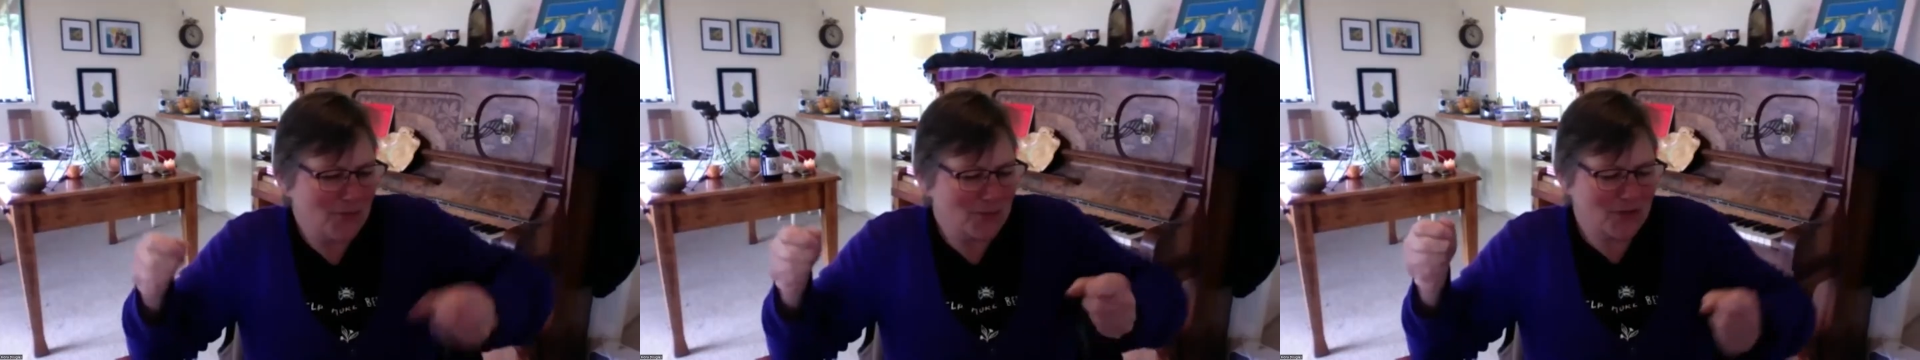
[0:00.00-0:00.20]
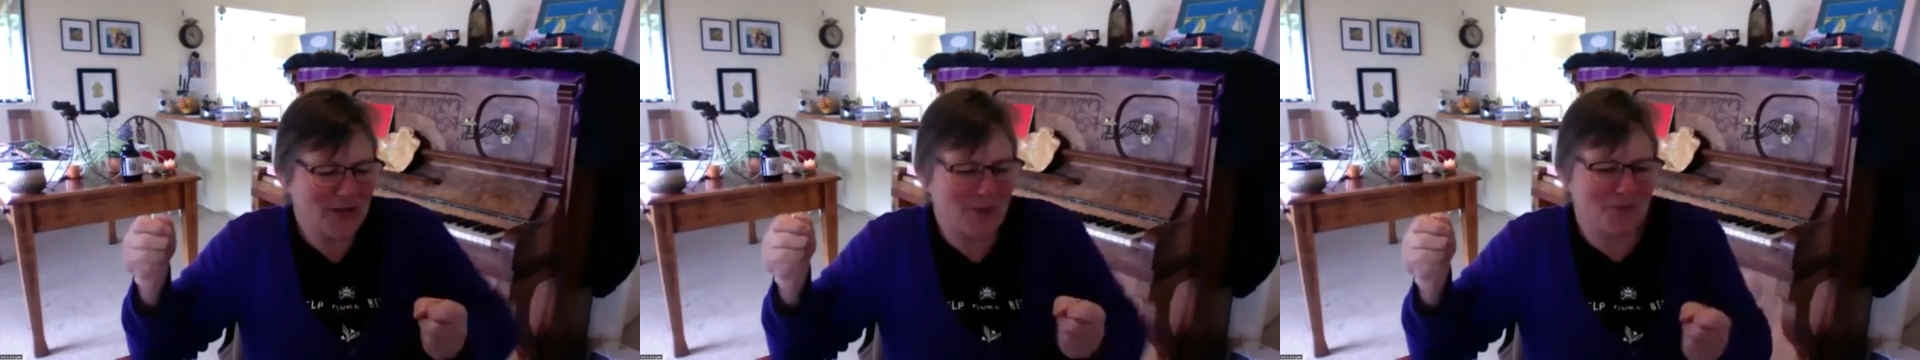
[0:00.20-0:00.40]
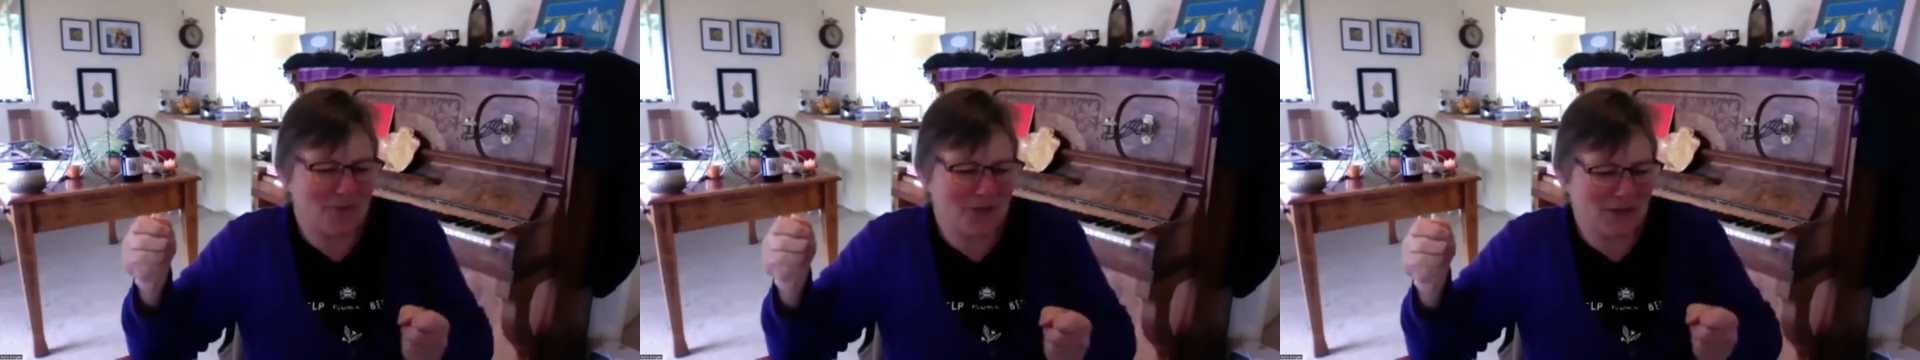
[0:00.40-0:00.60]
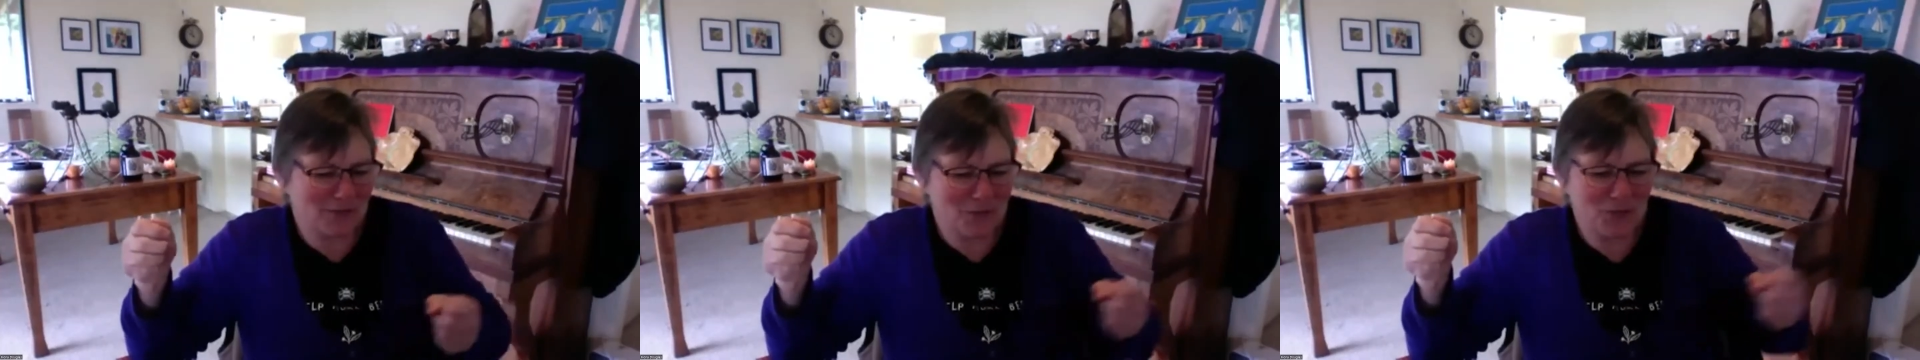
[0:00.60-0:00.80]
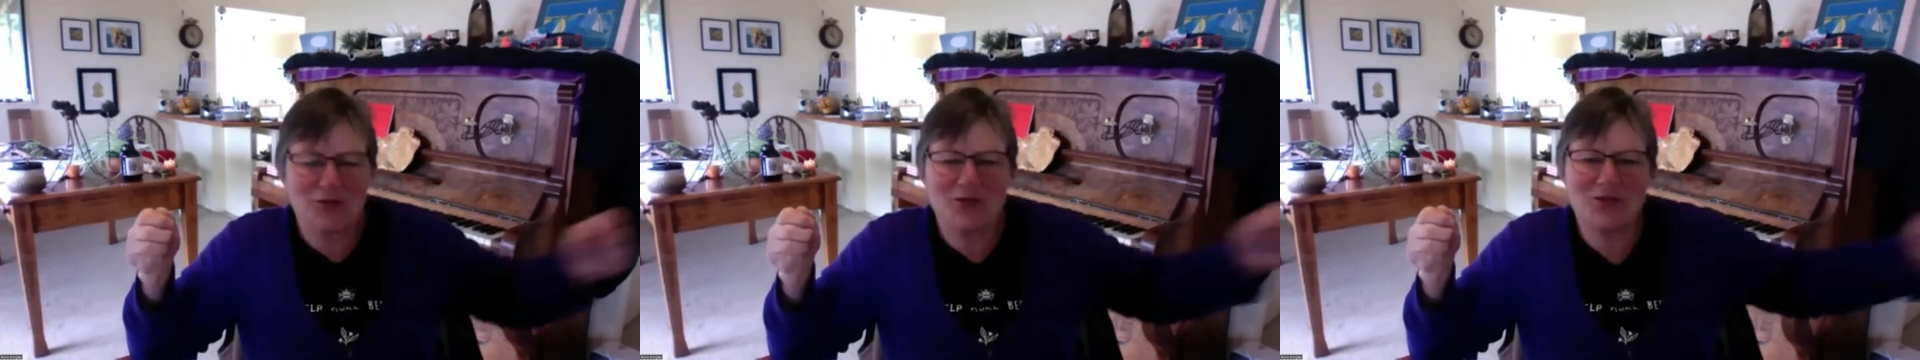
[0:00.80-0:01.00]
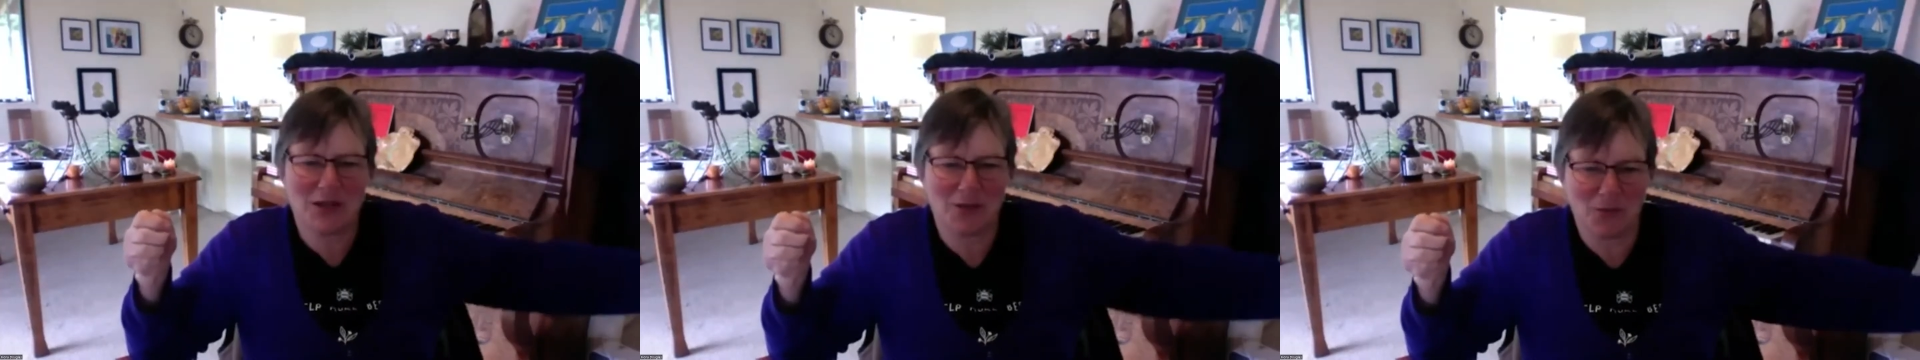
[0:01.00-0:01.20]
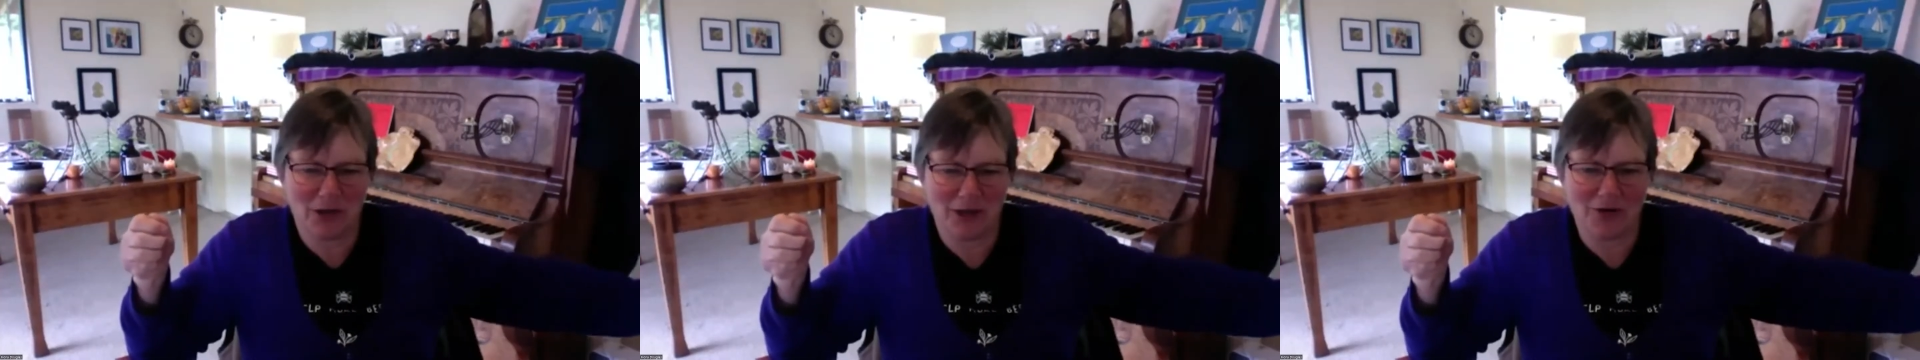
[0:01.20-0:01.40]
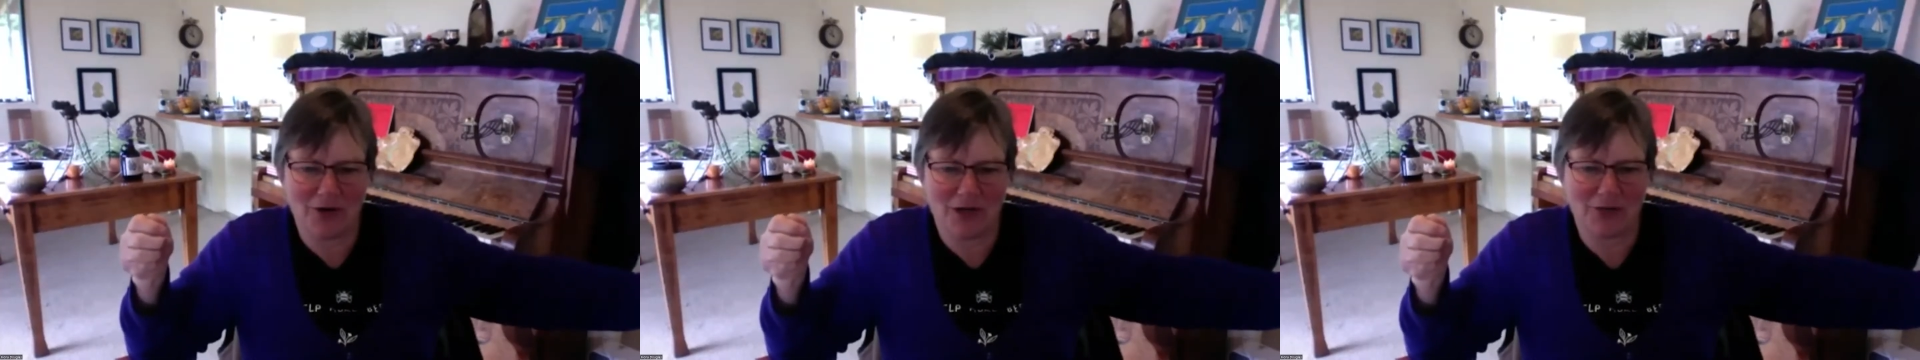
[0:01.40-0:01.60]
something, put it
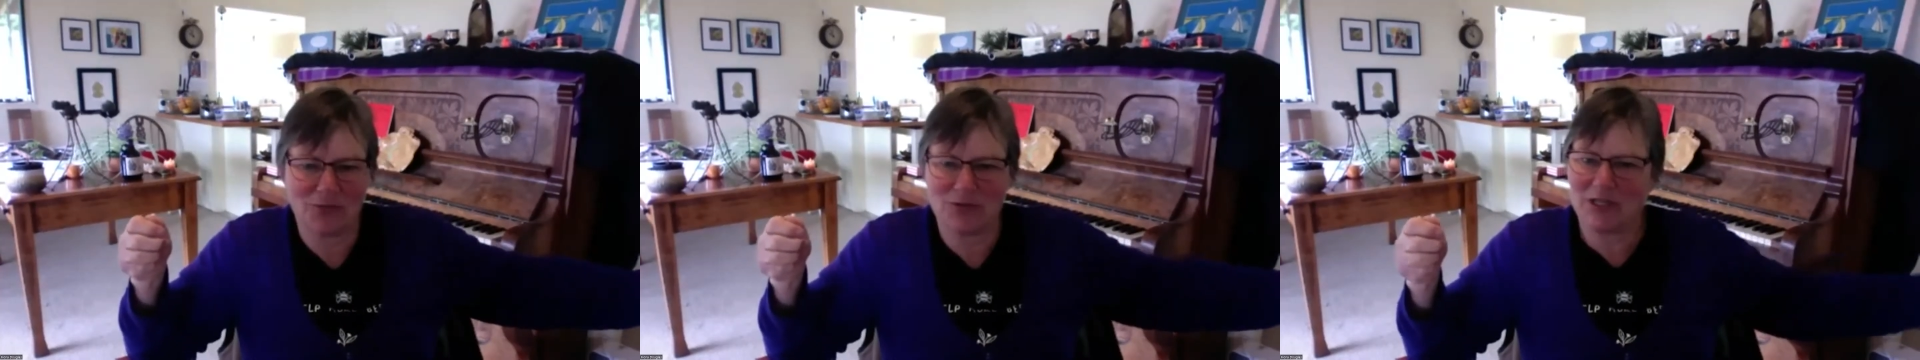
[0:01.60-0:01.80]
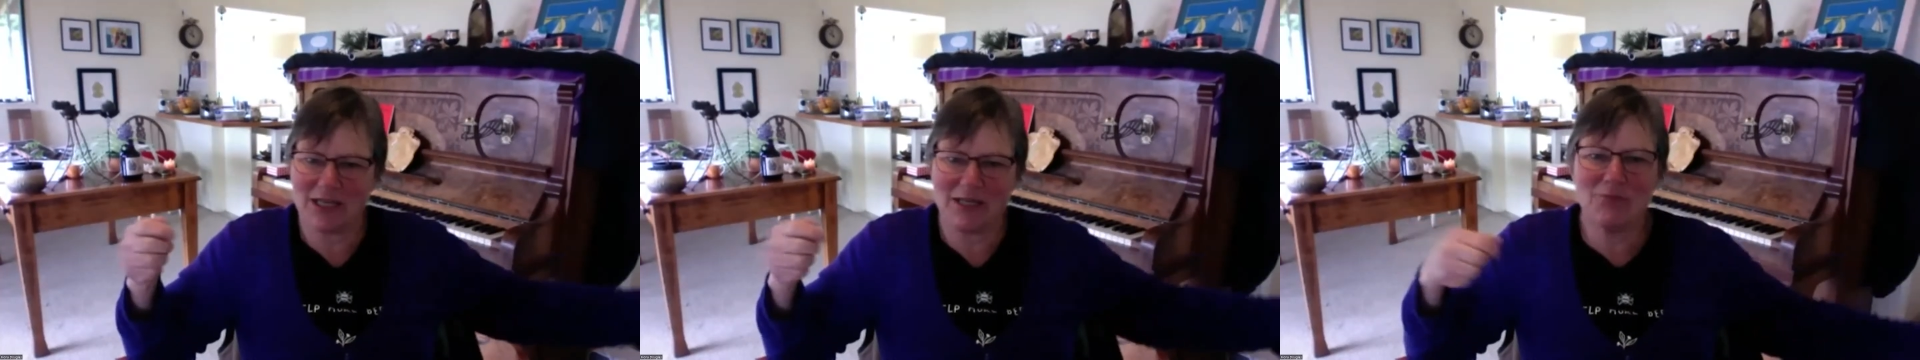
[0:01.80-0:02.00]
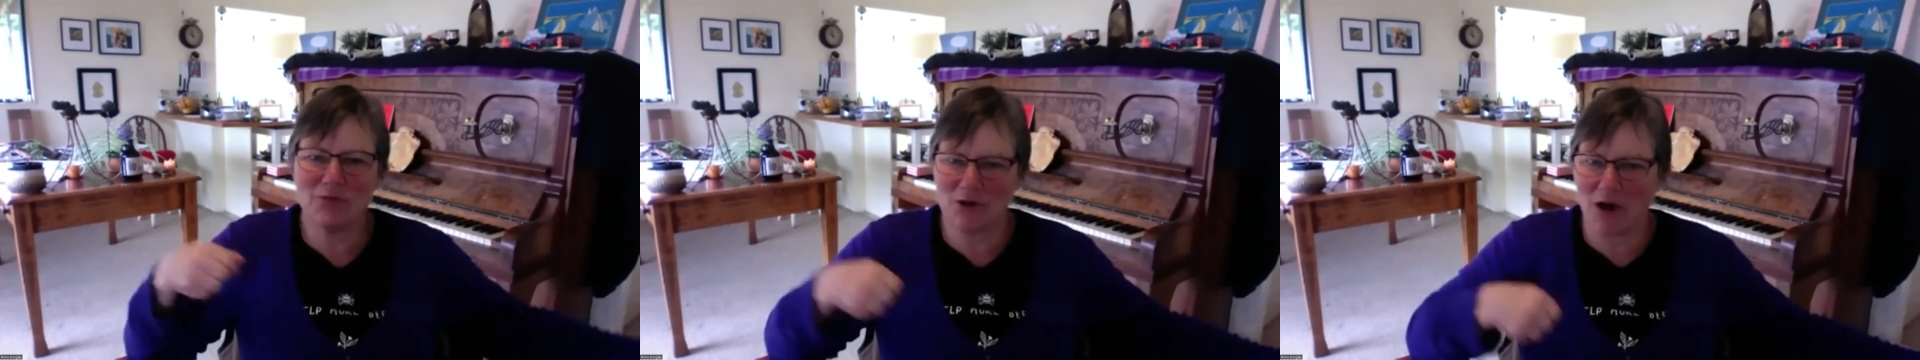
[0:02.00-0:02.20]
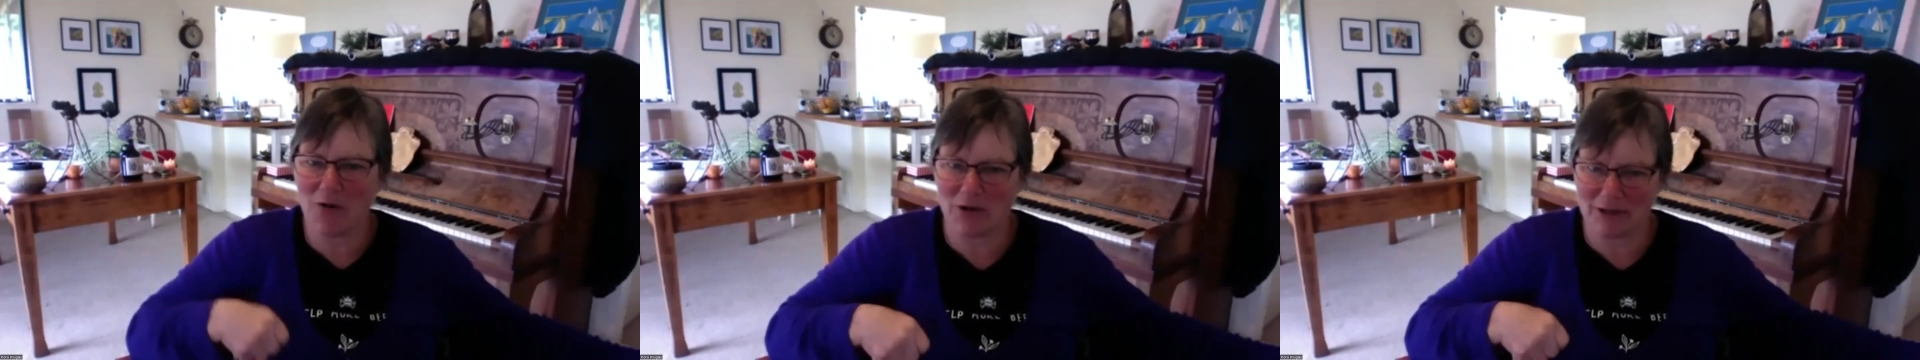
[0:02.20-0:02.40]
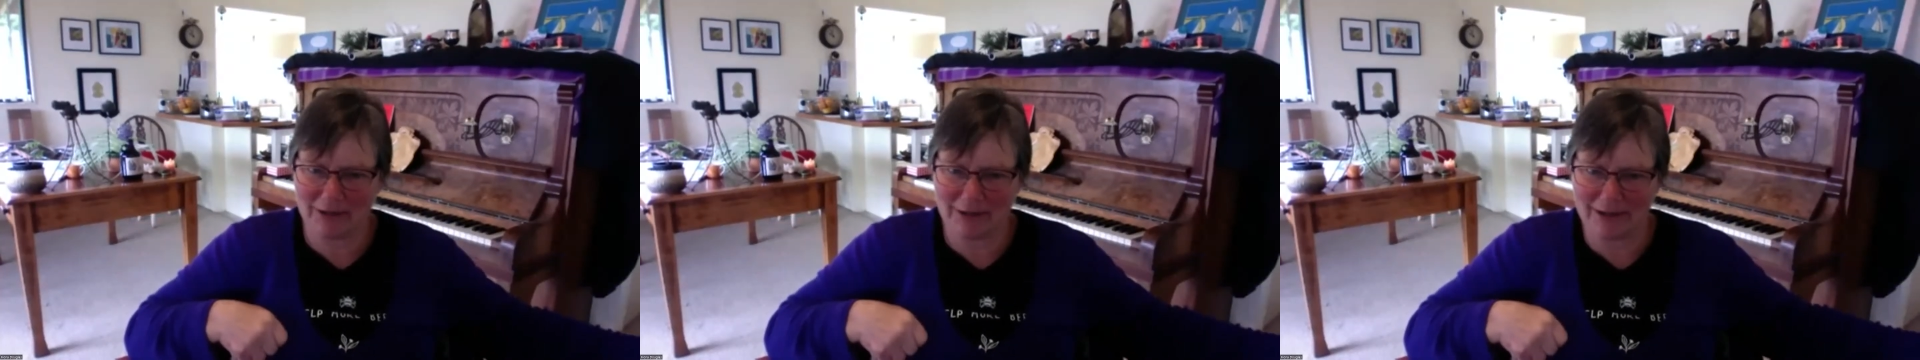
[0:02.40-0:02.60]
somewhere, and it would keep growing,